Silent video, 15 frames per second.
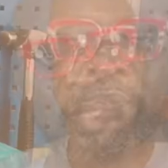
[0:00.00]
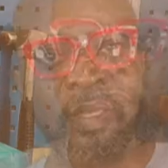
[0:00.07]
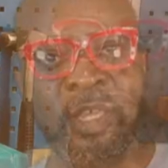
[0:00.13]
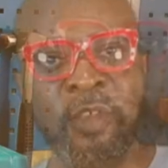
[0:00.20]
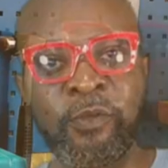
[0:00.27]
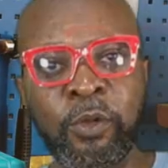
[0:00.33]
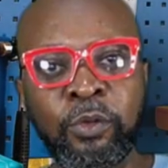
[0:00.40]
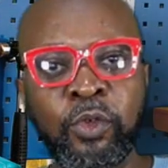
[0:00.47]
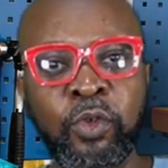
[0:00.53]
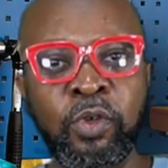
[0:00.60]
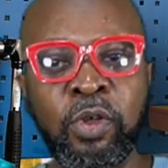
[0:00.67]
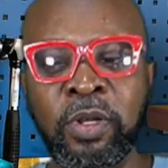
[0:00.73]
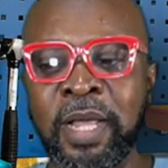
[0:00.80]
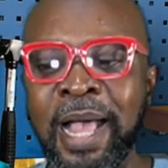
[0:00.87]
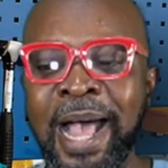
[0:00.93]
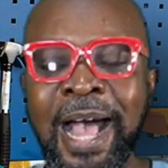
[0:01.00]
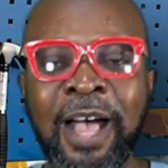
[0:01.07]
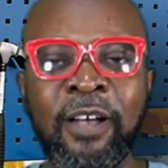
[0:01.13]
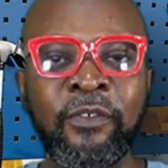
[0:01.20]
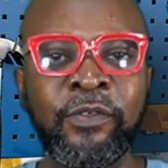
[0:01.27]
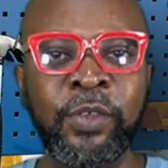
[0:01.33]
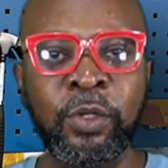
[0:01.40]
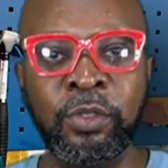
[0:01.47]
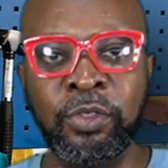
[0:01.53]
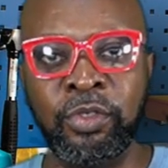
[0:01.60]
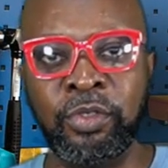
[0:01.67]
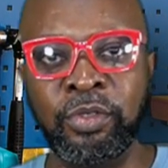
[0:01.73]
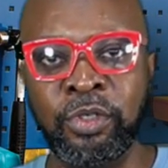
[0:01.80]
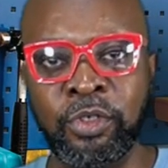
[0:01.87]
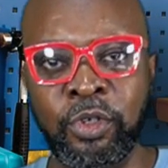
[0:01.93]
If you do not have your
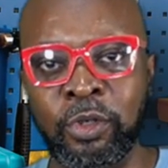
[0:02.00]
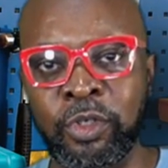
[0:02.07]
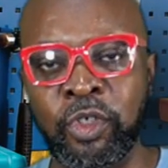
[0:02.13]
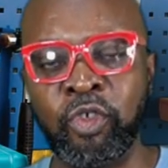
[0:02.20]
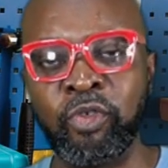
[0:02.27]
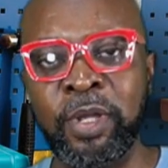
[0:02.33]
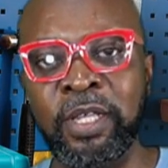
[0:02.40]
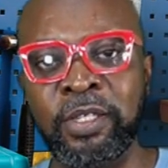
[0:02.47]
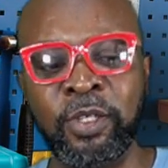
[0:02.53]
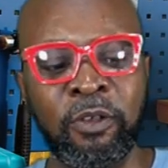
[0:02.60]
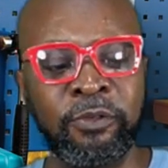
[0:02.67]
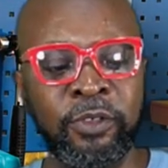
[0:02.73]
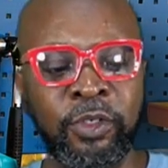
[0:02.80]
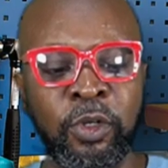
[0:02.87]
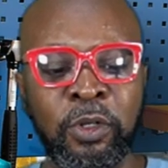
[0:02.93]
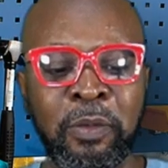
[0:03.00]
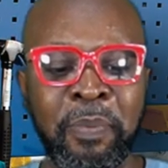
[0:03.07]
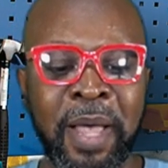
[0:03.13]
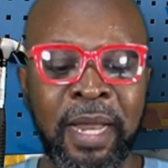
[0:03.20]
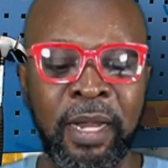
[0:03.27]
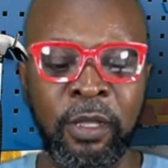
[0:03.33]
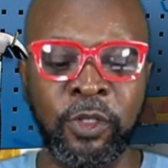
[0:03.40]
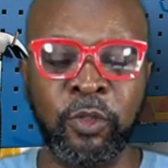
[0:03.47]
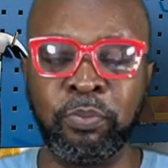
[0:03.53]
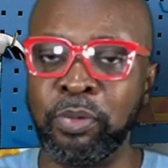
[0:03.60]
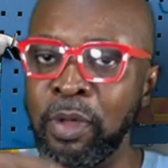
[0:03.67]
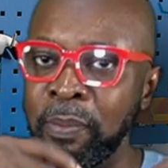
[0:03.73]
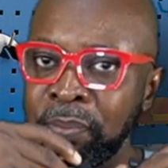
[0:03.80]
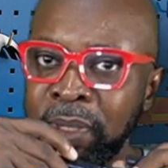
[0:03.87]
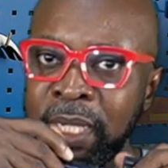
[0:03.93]
strings of solar panels
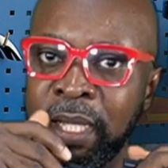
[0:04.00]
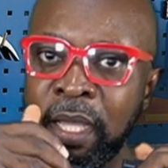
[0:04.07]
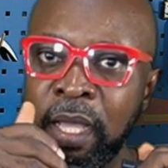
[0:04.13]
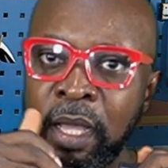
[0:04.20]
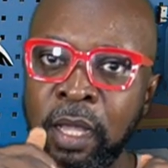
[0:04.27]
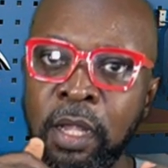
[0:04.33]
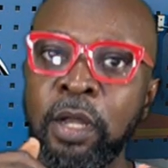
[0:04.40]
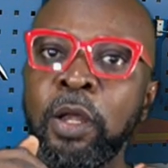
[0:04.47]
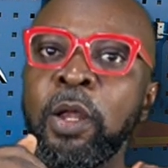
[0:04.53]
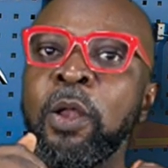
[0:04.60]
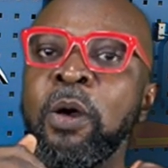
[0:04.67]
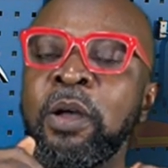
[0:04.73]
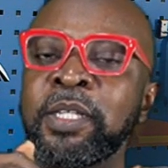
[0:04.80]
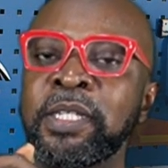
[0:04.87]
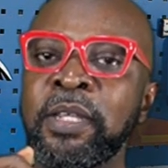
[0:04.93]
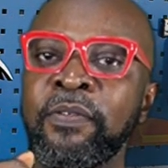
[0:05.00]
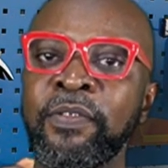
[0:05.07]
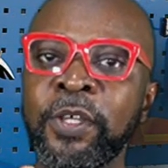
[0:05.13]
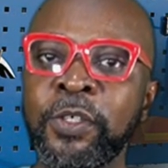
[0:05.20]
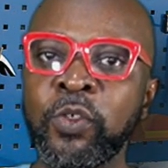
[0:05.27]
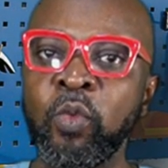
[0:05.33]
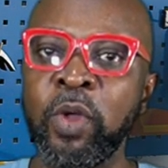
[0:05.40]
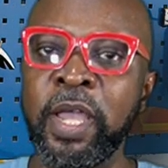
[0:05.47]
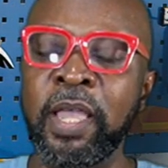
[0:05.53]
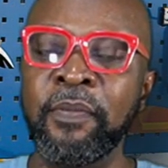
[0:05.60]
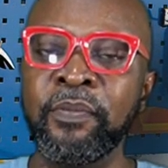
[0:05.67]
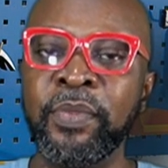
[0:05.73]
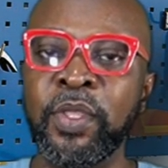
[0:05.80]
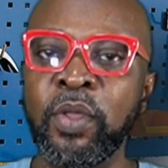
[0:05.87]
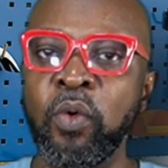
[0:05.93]
properly locked in this way,
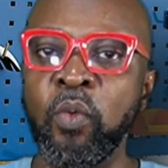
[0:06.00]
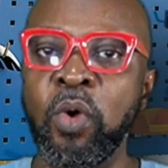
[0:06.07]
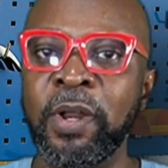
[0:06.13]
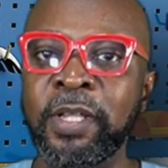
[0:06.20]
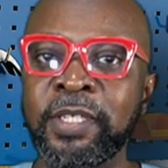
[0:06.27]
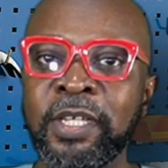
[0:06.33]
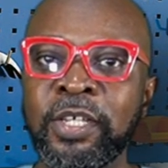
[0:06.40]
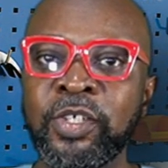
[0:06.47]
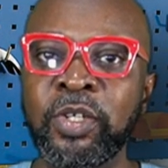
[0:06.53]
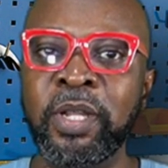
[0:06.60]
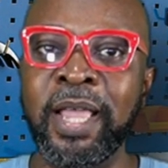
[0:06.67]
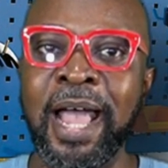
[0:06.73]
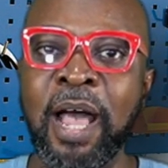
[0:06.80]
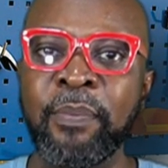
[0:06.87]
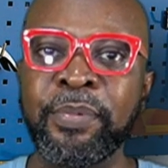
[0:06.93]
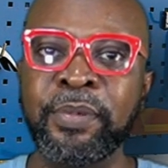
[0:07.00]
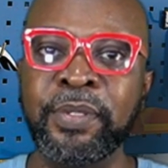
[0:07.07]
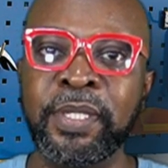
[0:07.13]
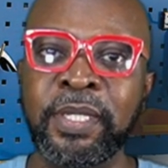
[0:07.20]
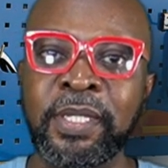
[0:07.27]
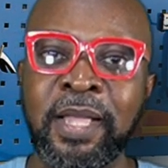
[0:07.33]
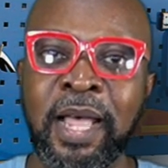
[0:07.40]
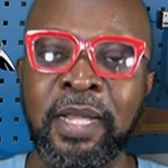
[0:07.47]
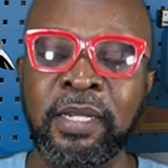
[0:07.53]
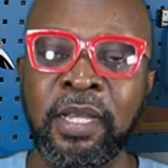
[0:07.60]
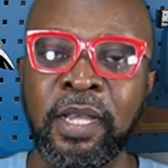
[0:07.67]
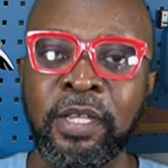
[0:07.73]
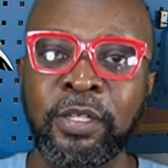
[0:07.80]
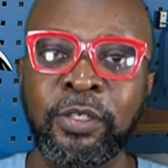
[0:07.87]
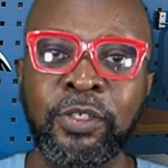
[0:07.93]
what essentially happens is that
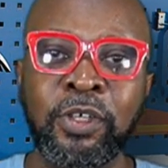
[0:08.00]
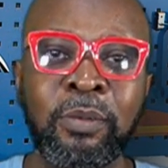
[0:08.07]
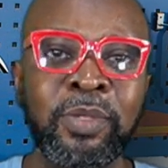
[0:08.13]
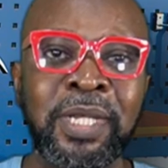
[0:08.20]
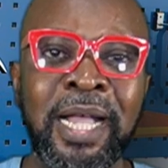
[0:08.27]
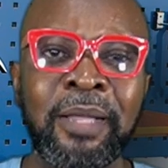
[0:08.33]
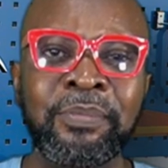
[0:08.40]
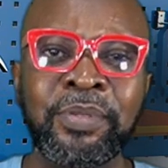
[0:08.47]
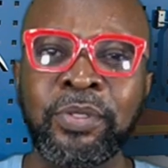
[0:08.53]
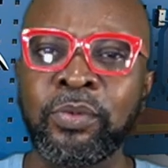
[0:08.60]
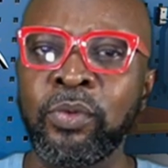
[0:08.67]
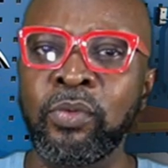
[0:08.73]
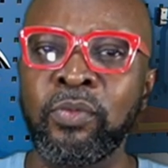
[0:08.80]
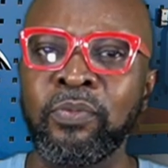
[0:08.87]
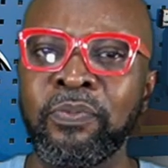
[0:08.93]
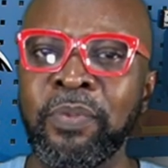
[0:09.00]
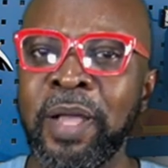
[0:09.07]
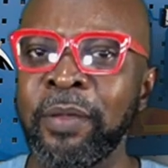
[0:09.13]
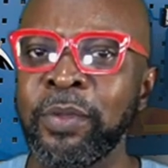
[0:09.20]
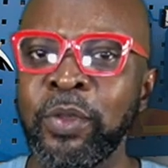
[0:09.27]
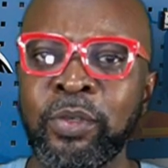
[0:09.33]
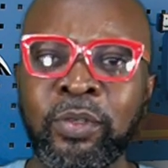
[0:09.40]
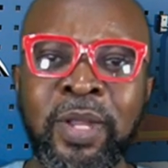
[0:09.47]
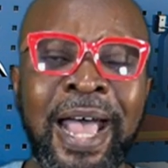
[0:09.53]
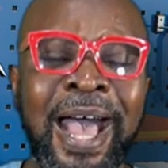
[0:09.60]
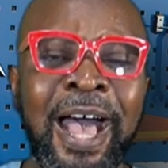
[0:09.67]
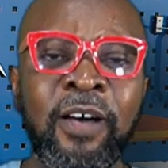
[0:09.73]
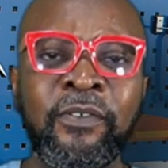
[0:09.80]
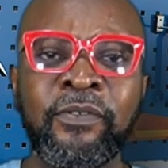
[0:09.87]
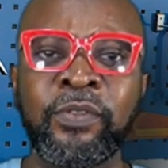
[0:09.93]
sometimes you could
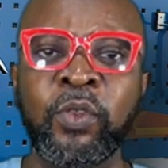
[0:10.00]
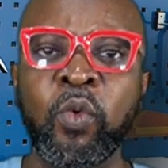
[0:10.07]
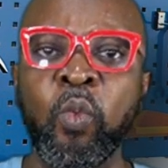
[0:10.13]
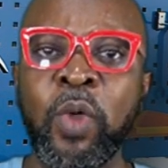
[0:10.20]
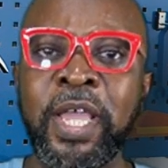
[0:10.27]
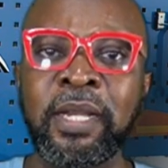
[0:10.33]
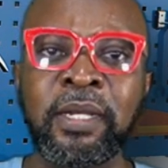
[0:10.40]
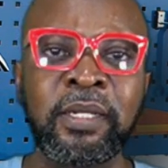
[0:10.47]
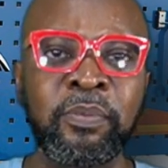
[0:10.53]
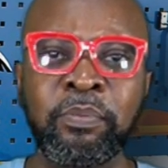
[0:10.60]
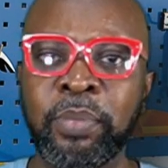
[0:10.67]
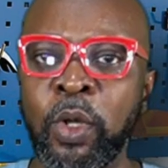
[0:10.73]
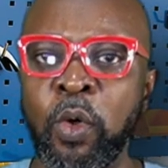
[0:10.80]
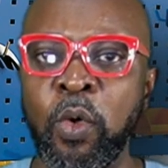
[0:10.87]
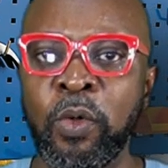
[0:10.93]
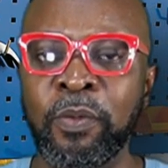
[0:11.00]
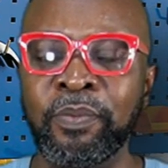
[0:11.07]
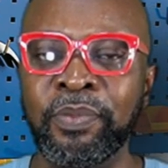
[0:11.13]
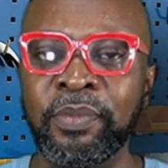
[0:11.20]
have the wind blow